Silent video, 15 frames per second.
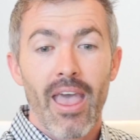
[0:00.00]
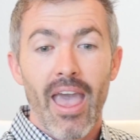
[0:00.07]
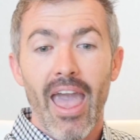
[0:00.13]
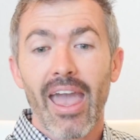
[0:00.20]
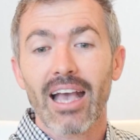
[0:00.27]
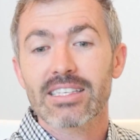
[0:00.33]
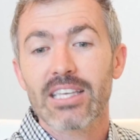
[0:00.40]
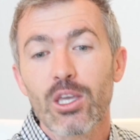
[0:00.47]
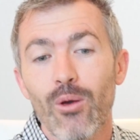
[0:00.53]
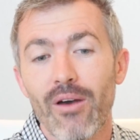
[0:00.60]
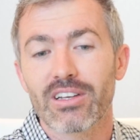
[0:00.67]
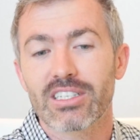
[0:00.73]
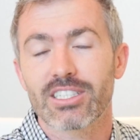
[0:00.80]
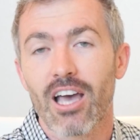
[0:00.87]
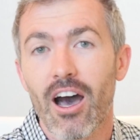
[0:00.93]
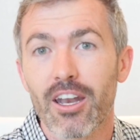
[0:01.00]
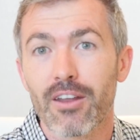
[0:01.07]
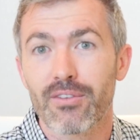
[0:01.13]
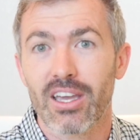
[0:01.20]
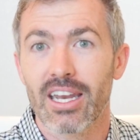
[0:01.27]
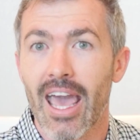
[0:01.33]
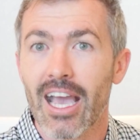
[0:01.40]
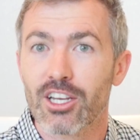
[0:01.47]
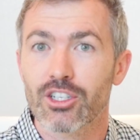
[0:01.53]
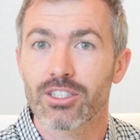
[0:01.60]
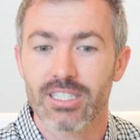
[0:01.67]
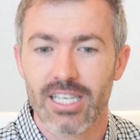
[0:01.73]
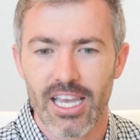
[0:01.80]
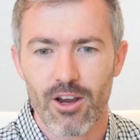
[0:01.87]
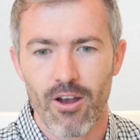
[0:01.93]
Hey, I see you have a ton of
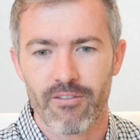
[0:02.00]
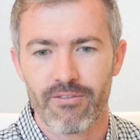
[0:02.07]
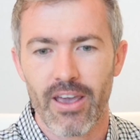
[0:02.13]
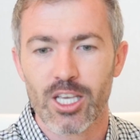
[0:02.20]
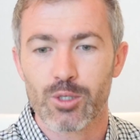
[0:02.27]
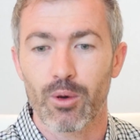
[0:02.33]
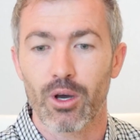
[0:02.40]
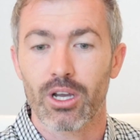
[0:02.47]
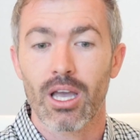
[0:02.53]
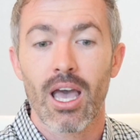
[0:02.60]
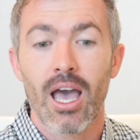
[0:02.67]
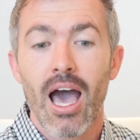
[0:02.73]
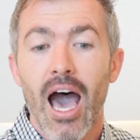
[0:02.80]
connections here on Facebook.